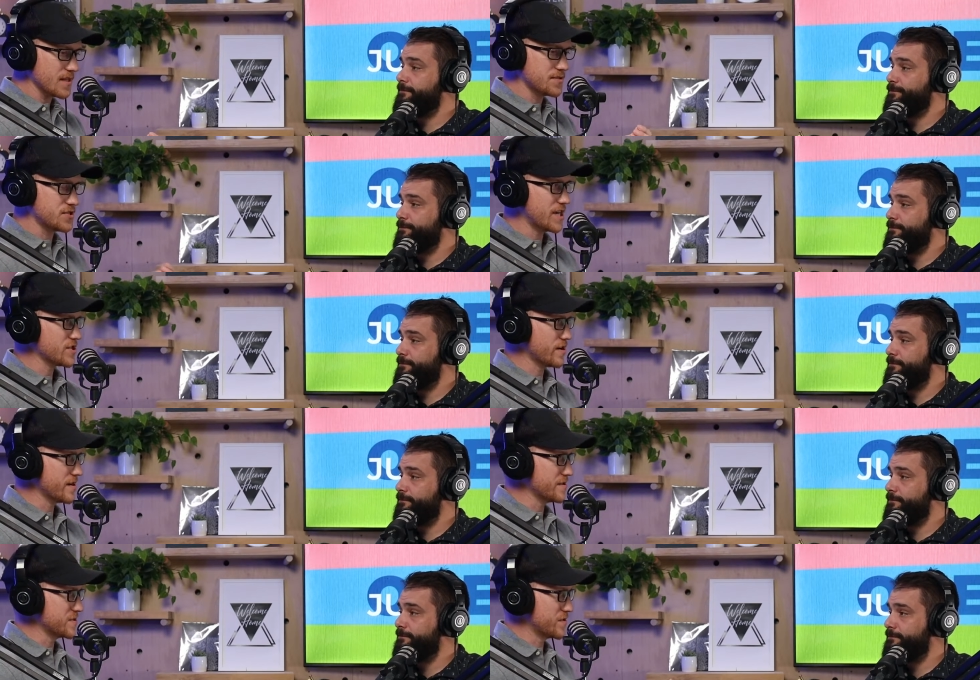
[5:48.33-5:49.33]
Speaker 1: so Josh
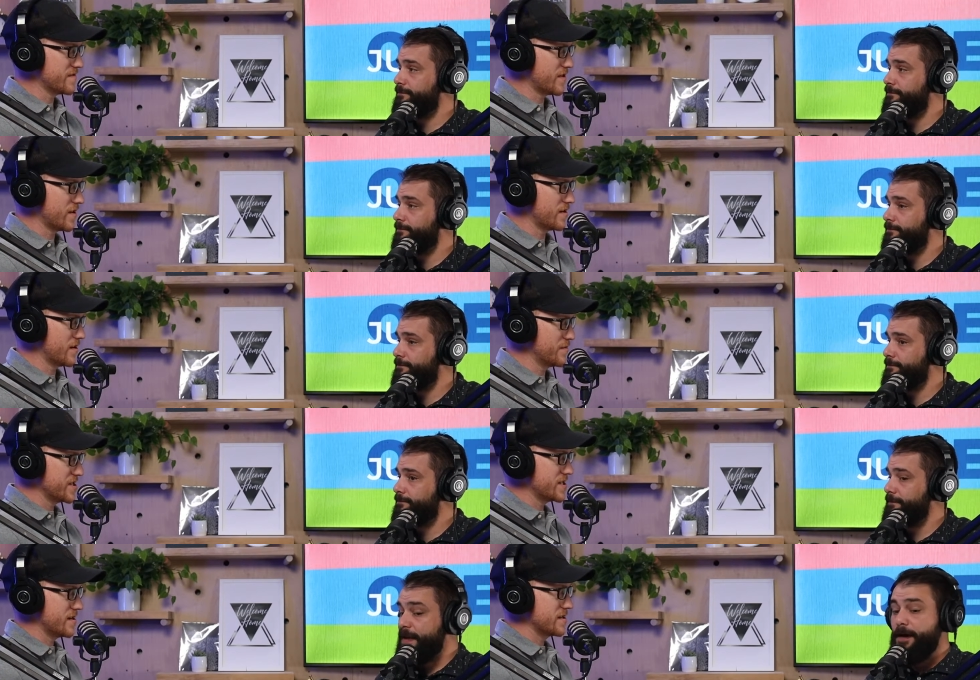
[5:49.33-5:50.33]
Credo, he's one of our, our
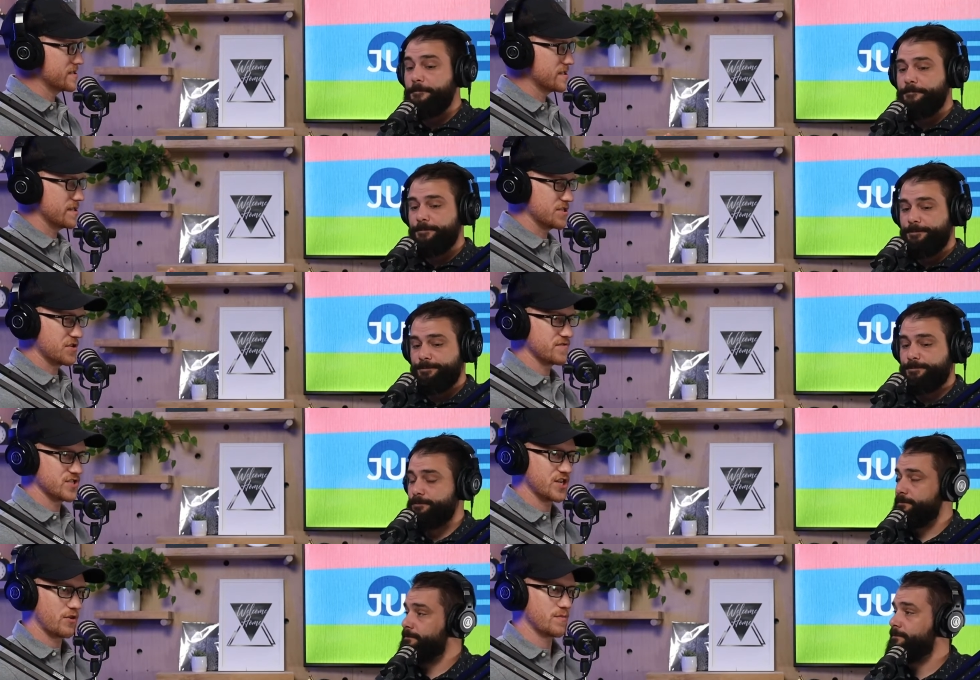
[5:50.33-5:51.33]
missionaries. Yeah. Uh, he
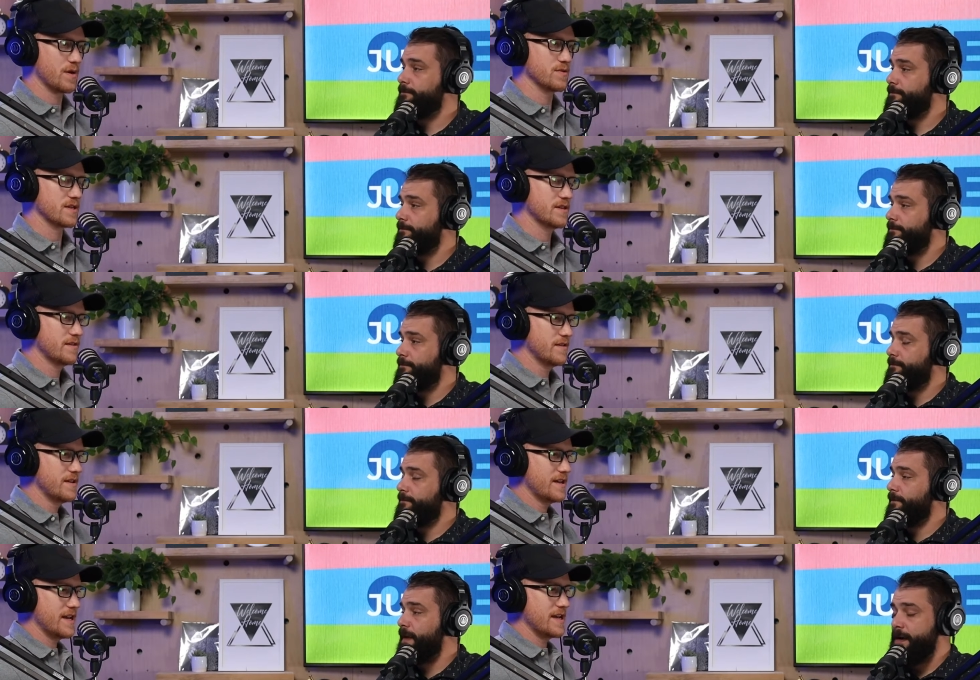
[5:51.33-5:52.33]
serves in Czech Republic.
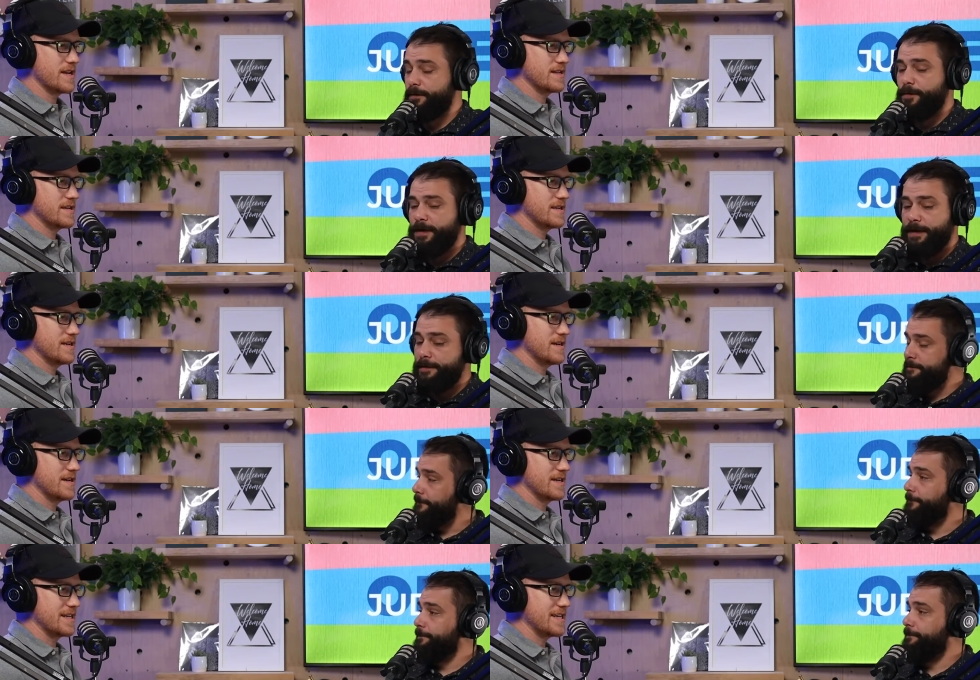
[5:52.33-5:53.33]
And, yeah, great guy.
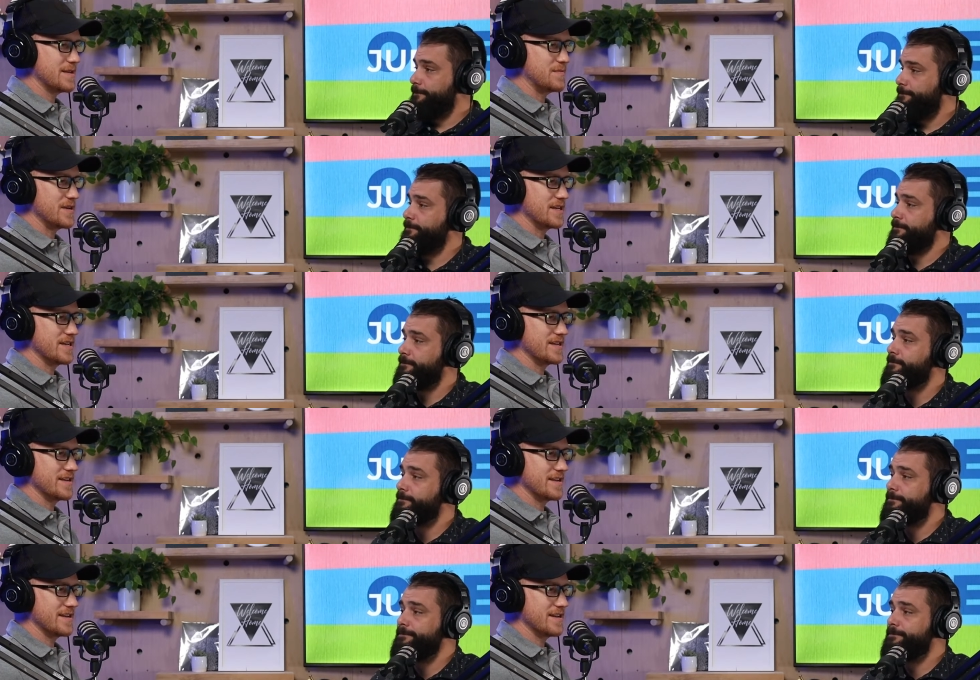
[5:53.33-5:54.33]
Uh, he had
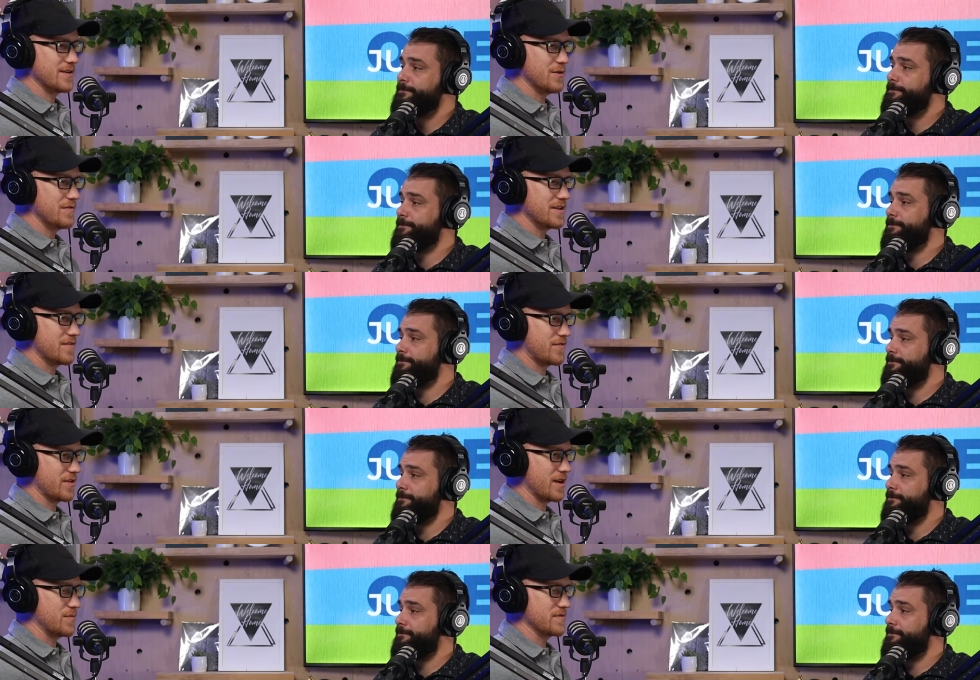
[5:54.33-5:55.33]
been uh, over there
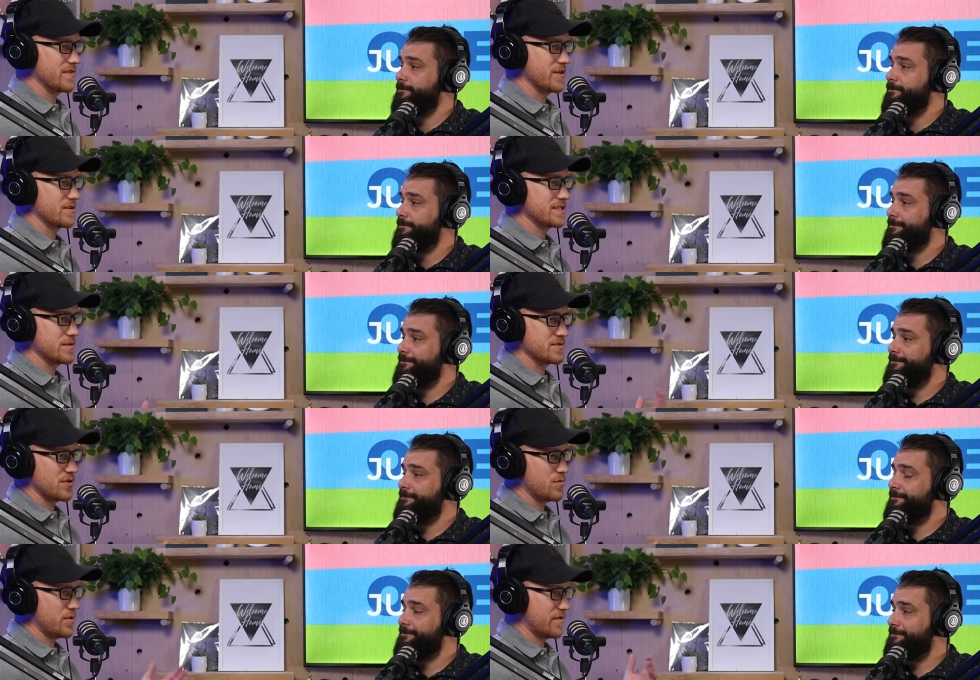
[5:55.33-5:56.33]
for a couple of years. He
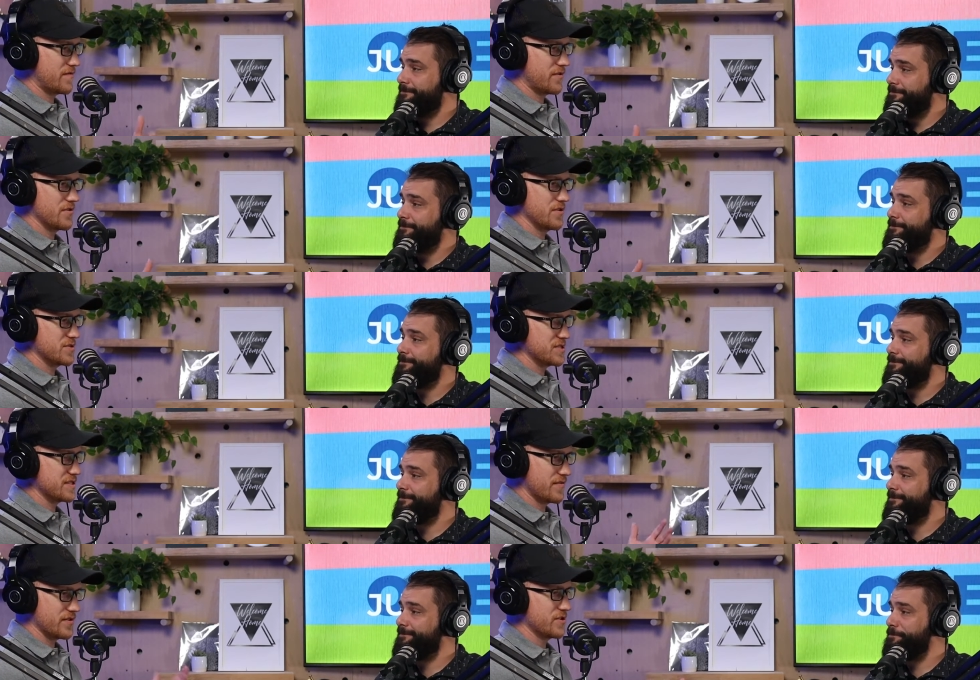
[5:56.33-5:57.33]
was home on a furlough
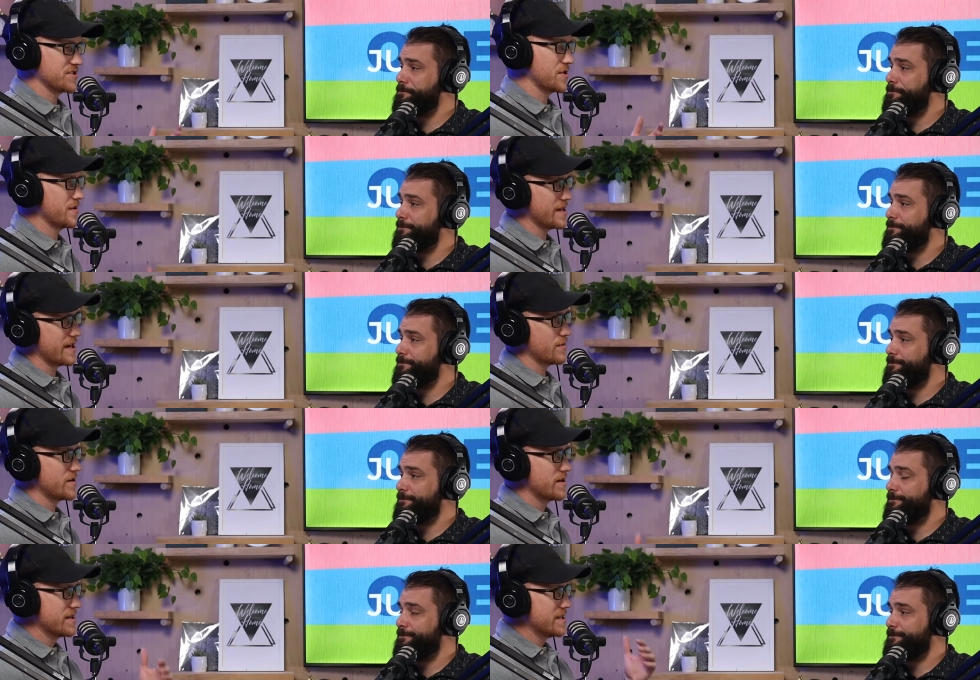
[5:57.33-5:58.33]
several years ago. He and I
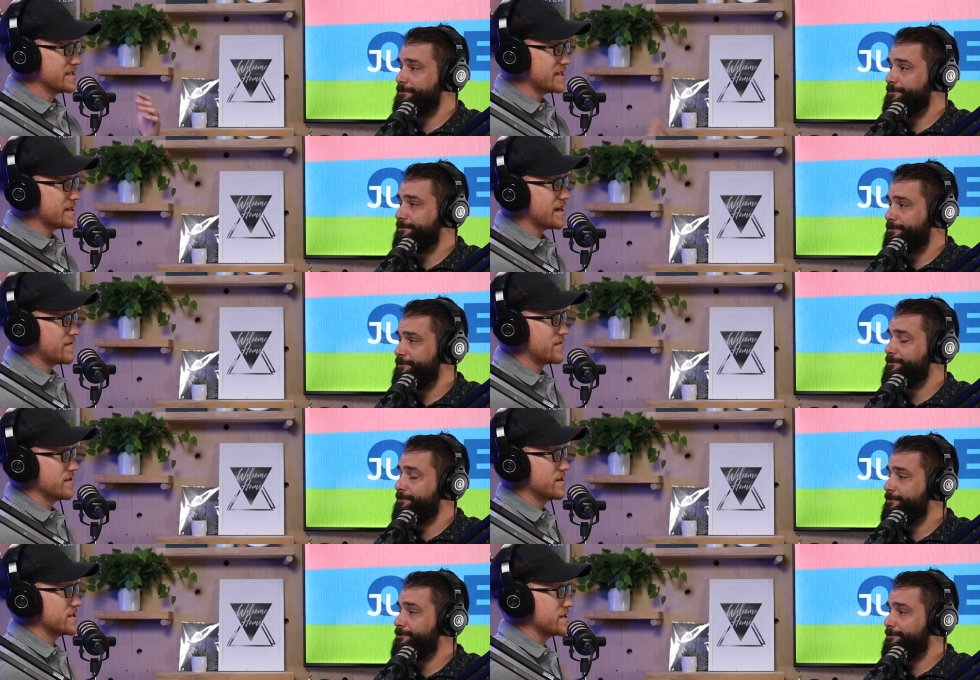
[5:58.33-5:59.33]
were sitting down
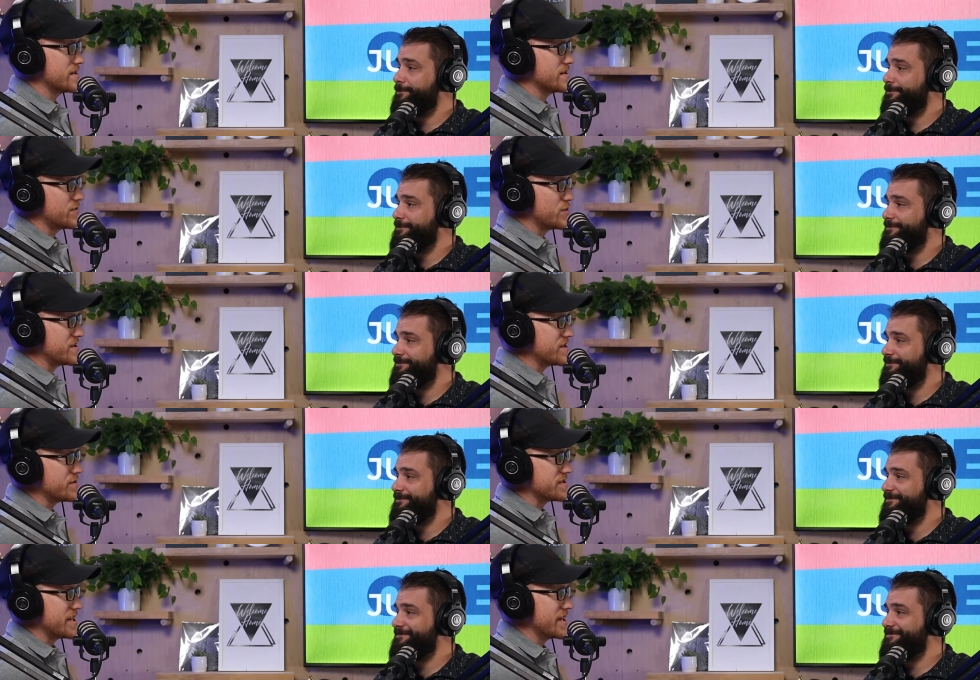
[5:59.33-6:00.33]
for lunch at a Ruby
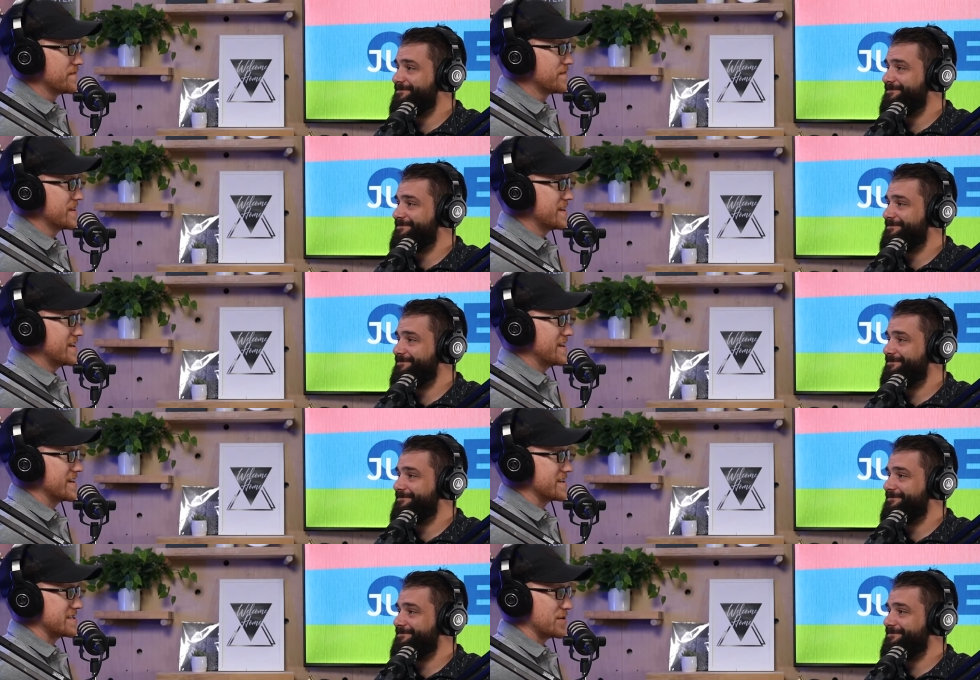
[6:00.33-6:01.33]
Tuesday
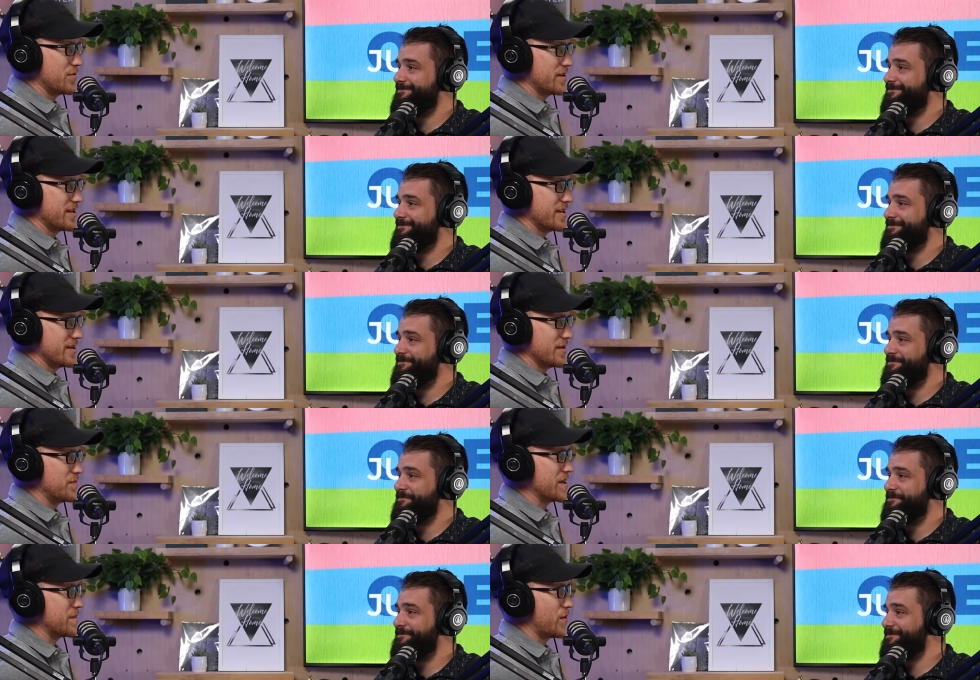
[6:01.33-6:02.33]
because uh, he wanted
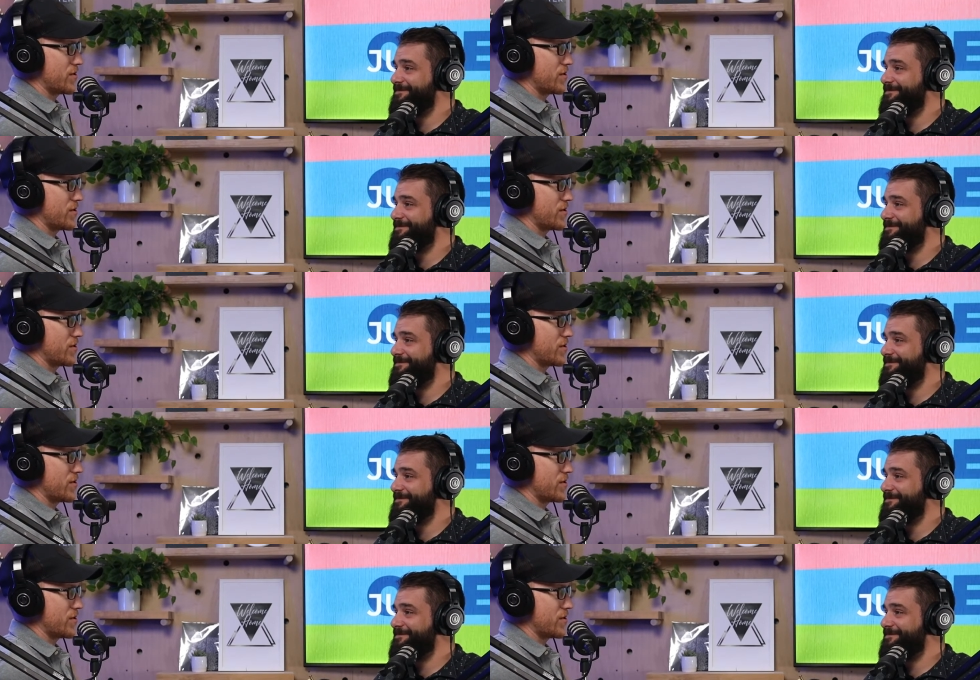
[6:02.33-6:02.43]
a, a, big